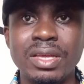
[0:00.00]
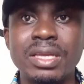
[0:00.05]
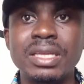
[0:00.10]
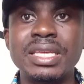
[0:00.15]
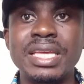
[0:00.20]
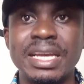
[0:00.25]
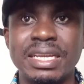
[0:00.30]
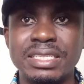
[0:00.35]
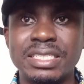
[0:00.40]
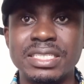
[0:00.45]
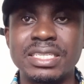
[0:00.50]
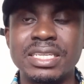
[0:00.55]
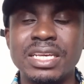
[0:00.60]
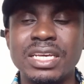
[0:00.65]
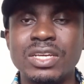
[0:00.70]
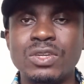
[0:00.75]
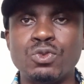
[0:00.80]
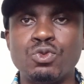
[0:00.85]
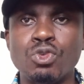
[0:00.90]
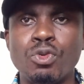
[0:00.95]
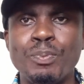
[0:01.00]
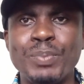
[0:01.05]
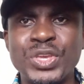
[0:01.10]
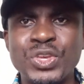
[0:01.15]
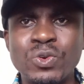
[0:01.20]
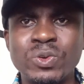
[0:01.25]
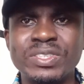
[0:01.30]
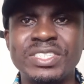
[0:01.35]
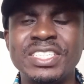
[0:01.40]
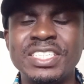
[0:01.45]
Yes. So
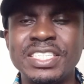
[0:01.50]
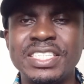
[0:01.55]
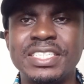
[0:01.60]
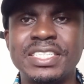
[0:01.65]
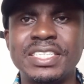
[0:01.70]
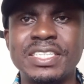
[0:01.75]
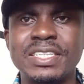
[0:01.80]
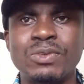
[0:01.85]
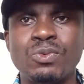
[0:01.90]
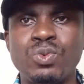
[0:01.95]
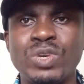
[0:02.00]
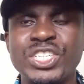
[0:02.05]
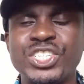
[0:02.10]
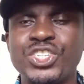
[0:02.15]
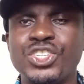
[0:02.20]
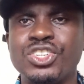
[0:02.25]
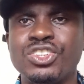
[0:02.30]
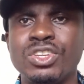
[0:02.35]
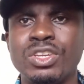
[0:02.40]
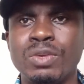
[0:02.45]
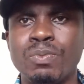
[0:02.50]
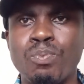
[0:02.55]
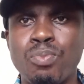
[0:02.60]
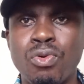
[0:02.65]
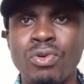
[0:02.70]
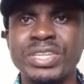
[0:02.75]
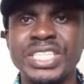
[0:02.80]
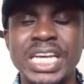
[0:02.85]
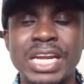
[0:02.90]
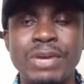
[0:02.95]
meiosis, which
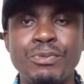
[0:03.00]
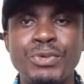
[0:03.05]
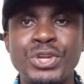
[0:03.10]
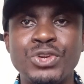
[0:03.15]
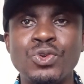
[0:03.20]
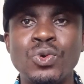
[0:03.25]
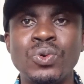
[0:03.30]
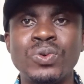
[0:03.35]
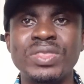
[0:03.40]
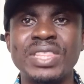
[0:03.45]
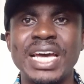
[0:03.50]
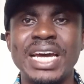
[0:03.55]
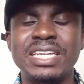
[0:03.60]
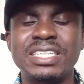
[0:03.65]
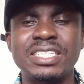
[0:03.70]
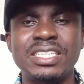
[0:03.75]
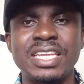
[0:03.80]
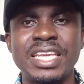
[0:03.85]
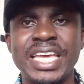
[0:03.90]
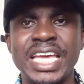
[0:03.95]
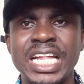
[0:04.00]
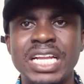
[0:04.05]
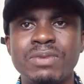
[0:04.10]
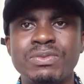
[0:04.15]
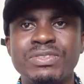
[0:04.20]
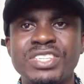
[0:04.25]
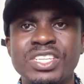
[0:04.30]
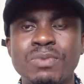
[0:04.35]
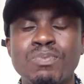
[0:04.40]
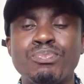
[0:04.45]
important, we know that it
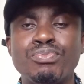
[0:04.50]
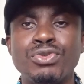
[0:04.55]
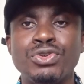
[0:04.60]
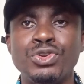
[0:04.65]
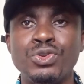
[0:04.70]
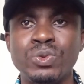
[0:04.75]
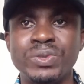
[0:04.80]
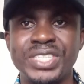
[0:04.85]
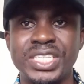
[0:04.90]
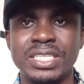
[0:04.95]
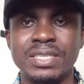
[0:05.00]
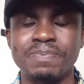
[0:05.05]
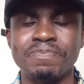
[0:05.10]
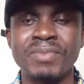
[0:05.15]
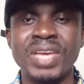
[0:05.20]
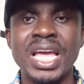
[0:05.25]
helps in producing